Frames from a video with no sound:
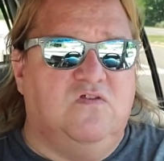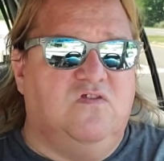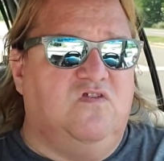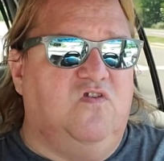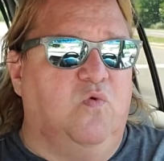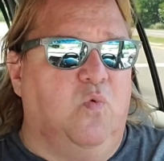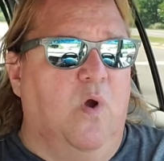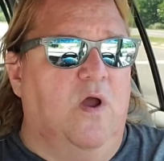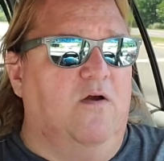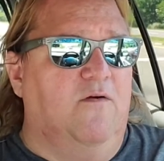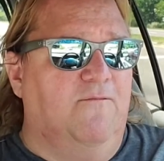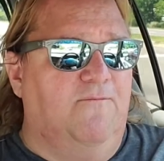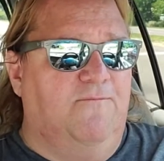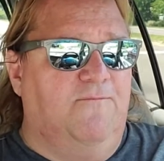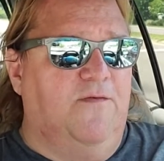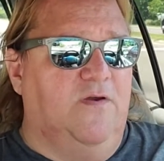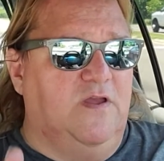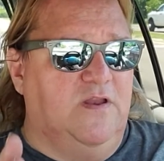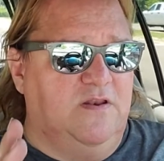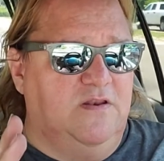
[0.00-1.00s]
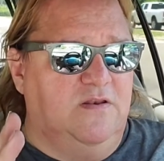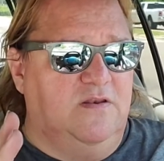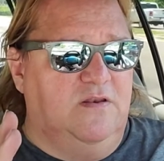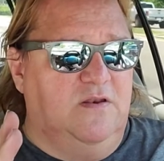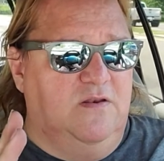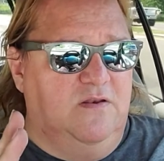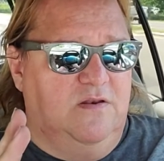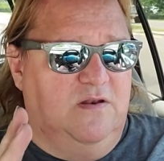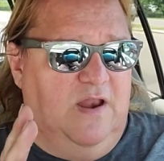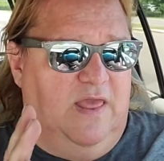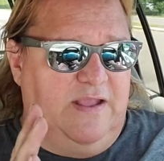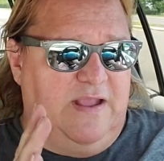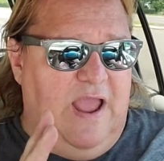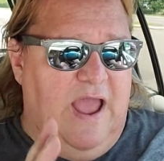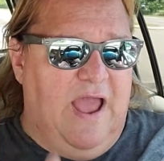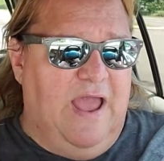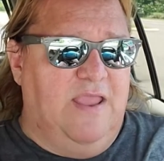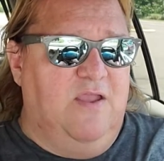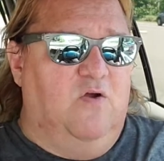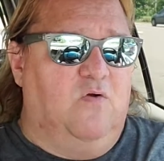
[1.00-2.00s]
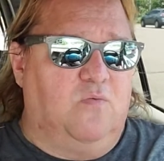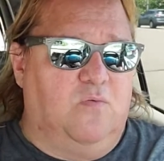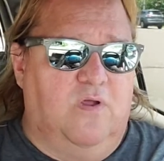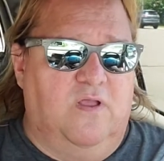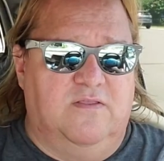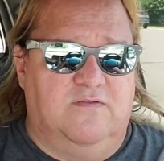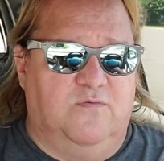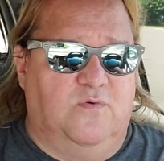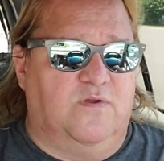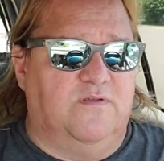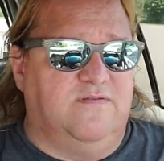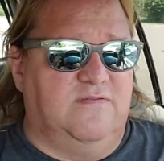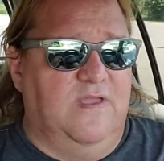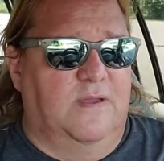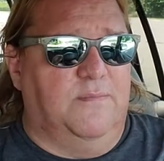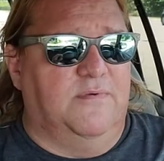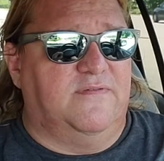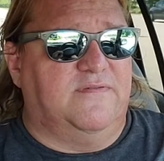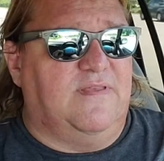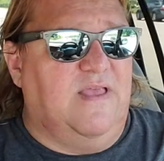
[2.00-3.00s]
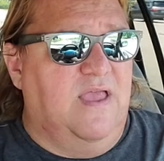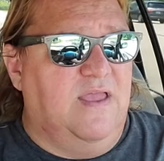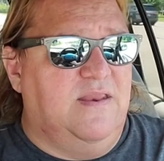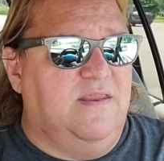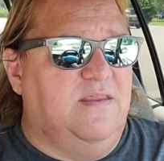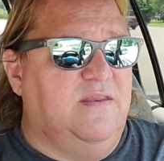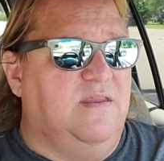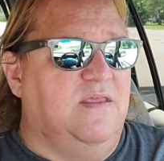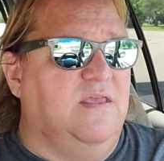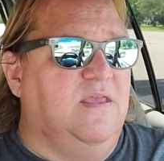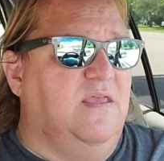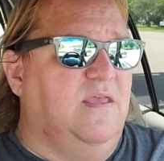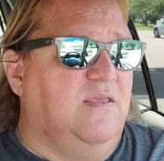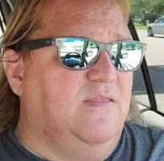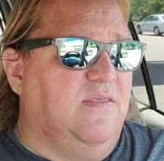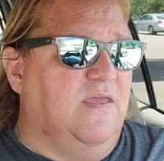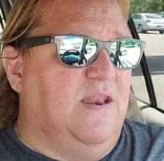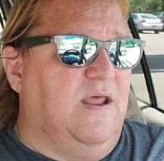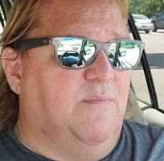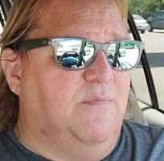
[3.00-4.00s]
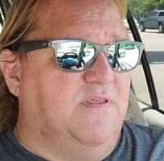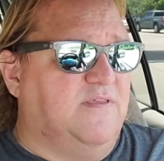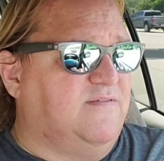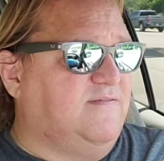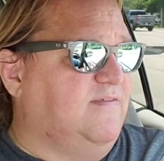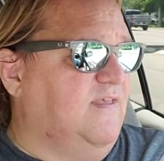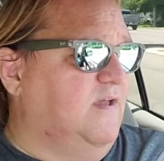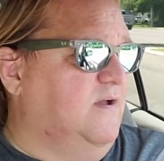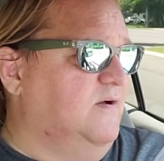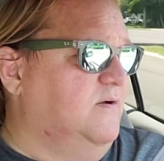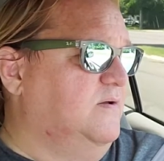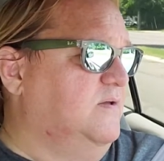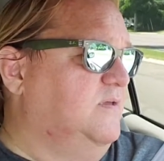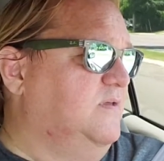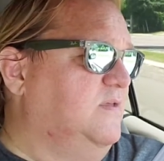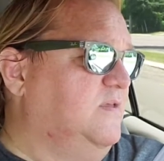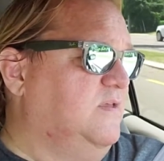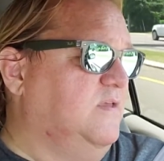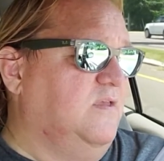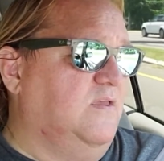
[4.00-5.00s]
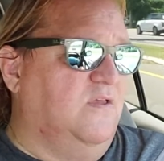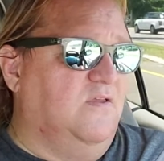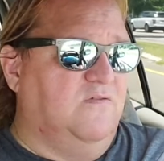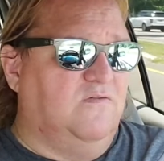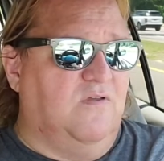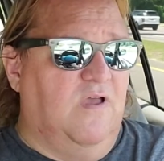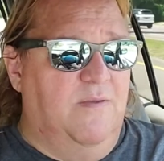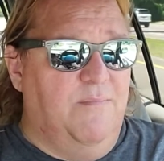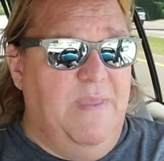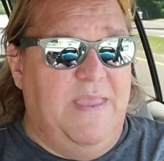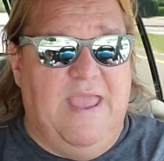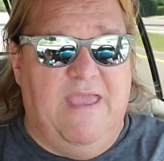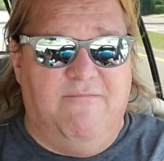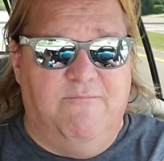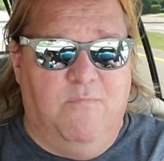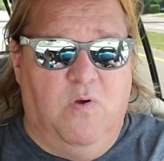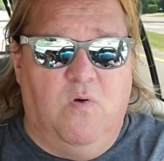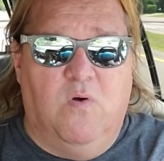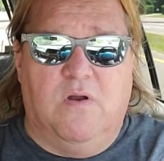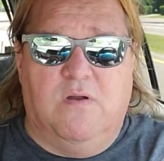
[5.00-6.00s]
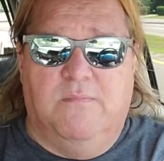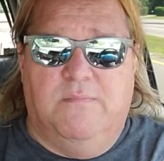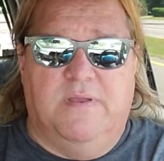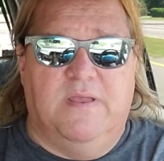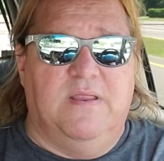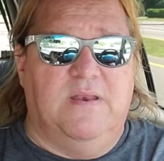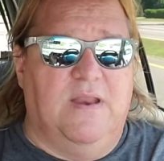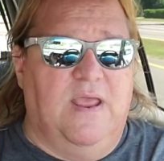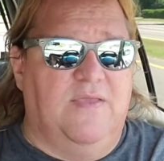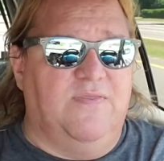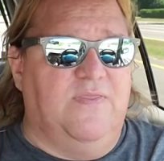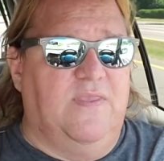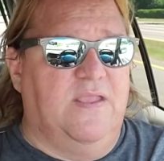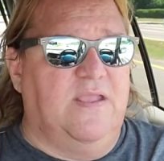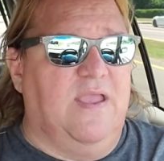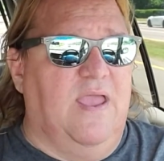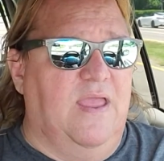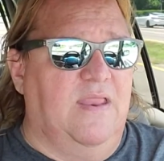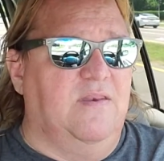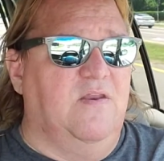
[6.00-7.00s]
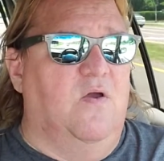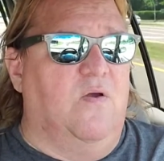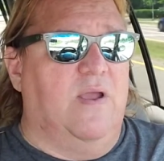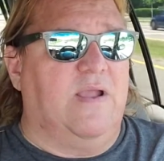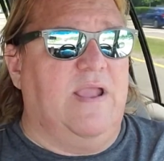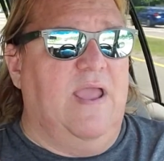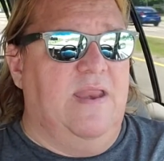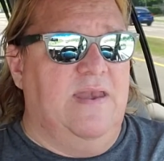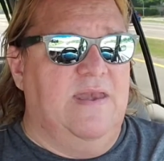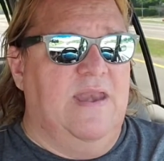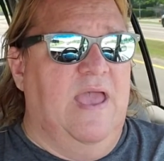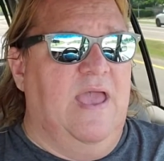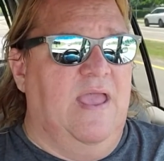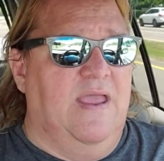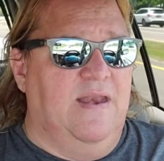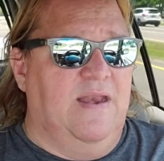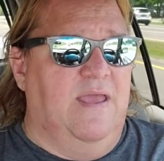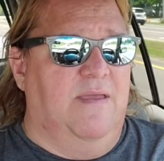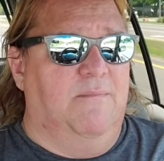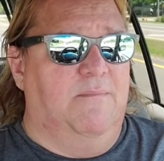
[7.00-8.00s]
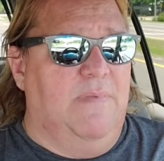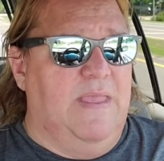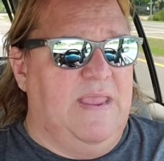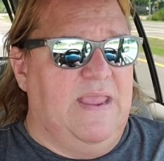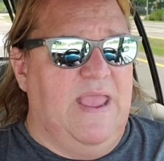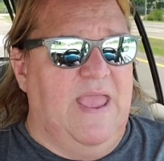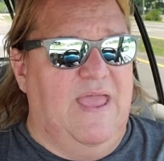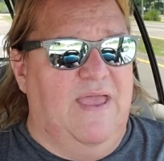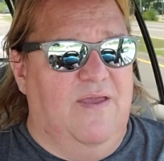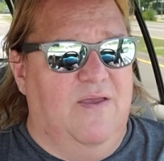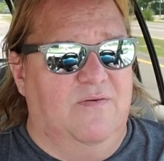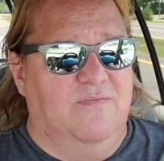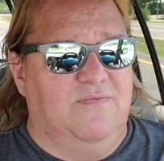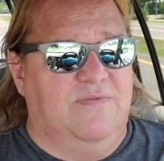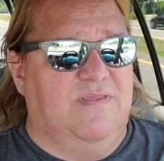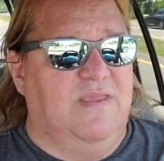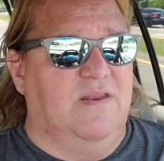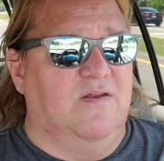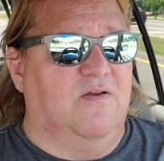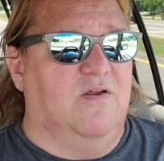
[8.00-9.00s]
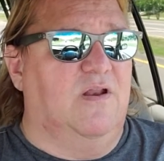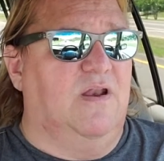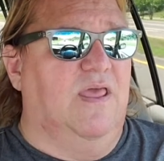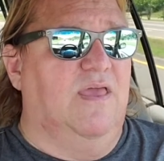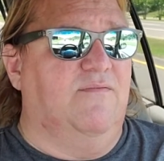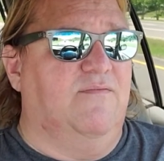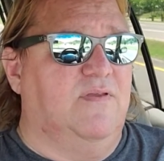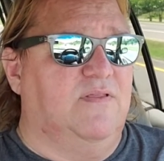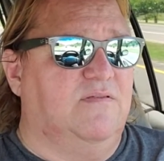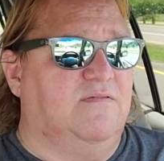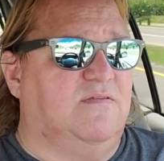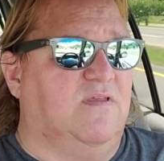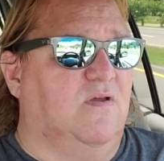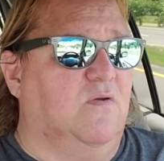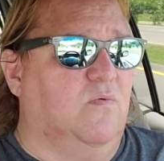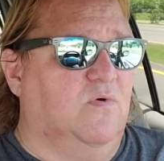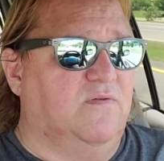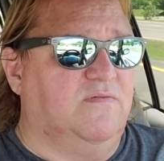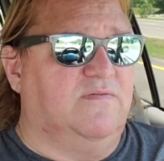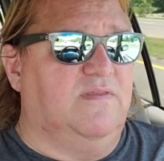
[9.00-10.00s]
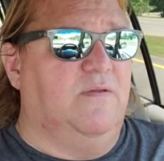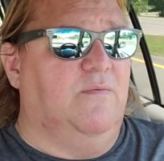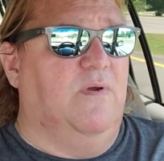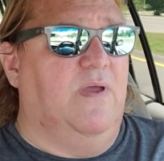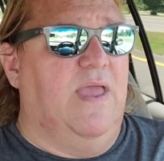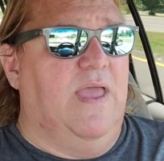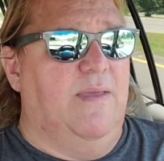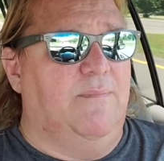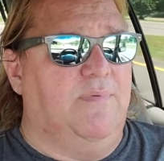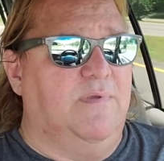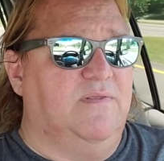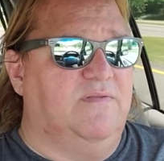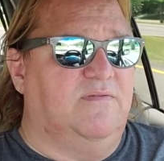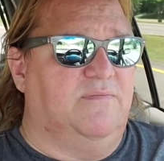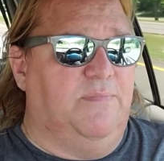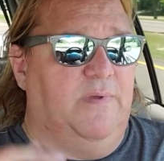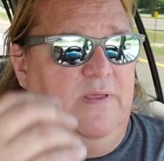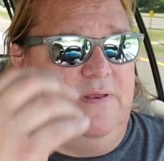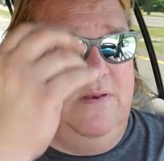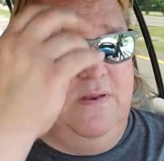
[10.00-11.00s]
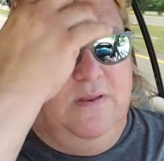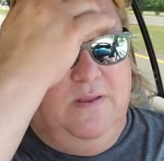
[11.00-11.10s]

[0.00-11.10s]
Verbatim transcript: 12 foot like aisle runs where it's double sided that I'm gonna sell. So I may have more, but I think I know I got nine. I may have ten or eleven, so we'll see what happens. But